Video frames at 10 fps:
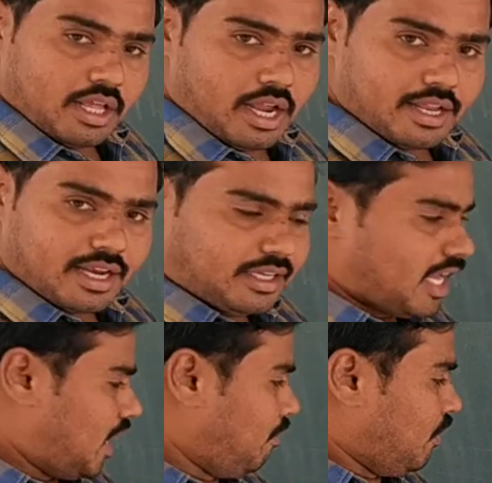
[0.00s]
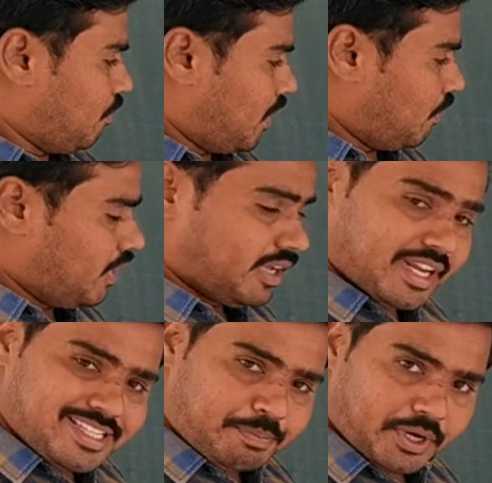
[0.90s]
at that time, when we
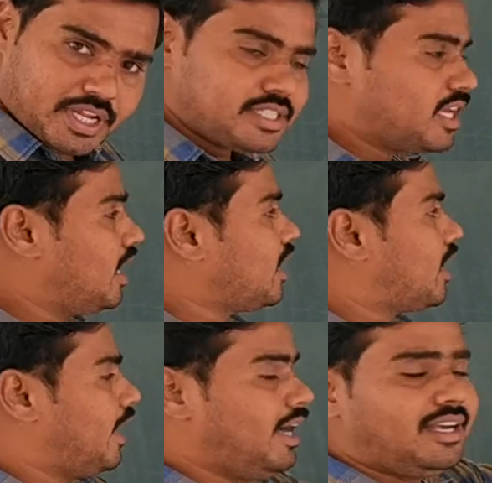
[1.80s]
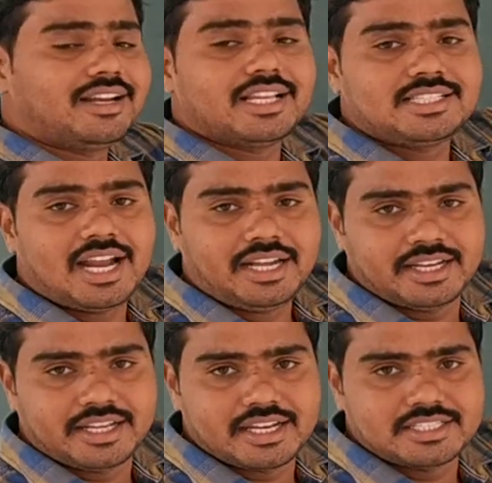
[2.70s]
increase potential, current does not
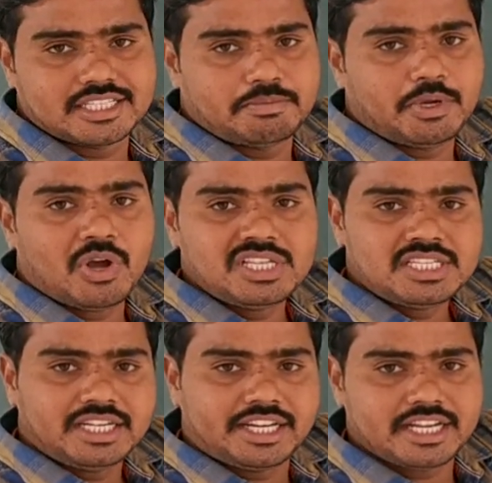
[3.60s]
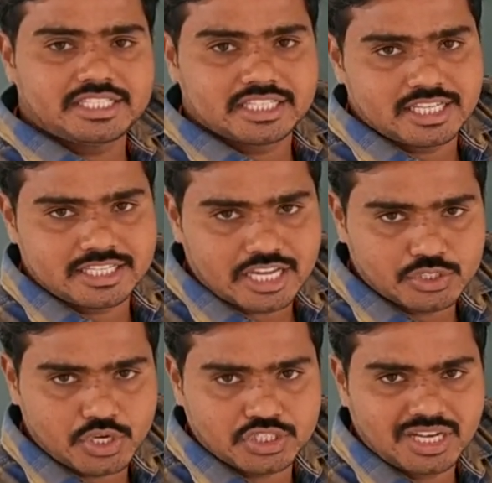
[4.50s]
increase because it reaches a
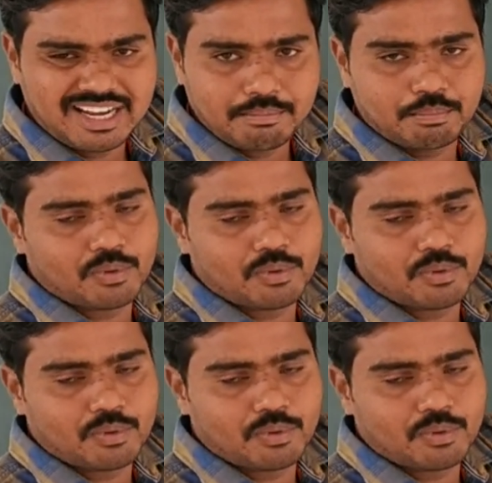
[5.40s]
saturation